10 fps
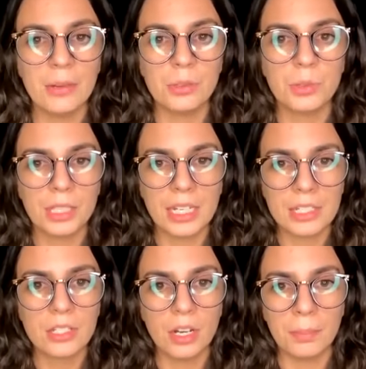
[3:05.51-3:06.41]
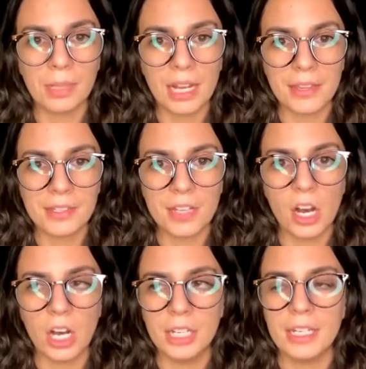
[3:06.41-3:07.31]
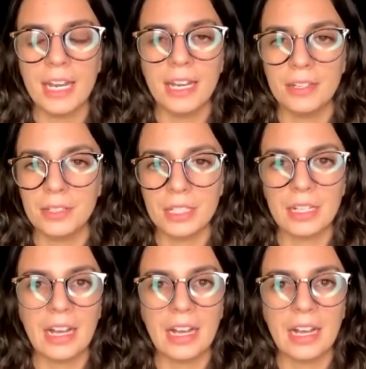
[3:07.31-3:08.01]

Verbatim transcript: it was really nice to apply this on and